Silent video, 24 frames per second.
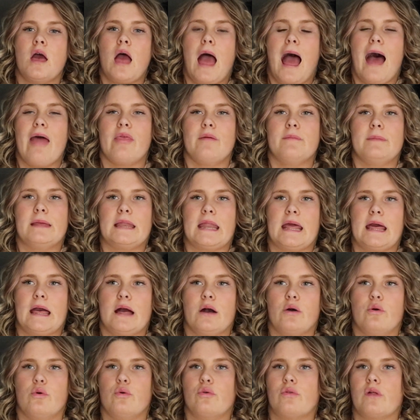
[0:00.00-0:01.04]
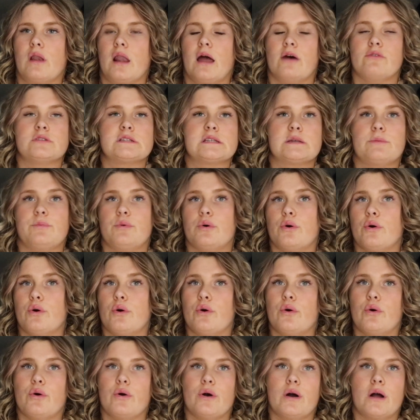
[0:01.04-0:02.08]
At the minute, all the love and
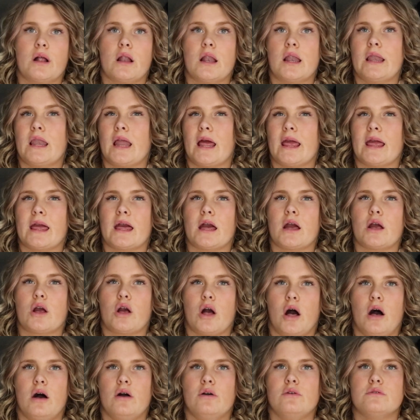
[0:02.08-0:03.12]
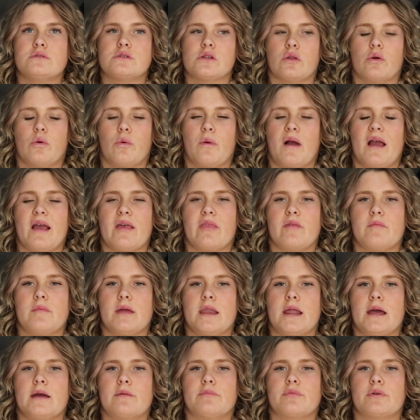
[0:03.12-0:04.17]
support like goes a long way at the
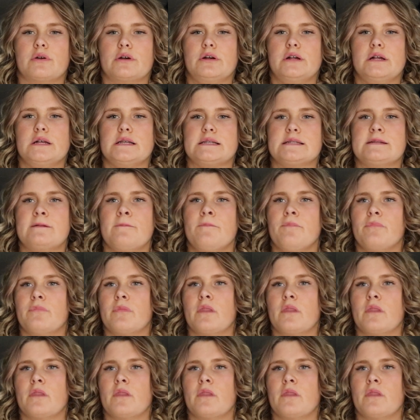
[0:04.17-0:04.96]
minute, because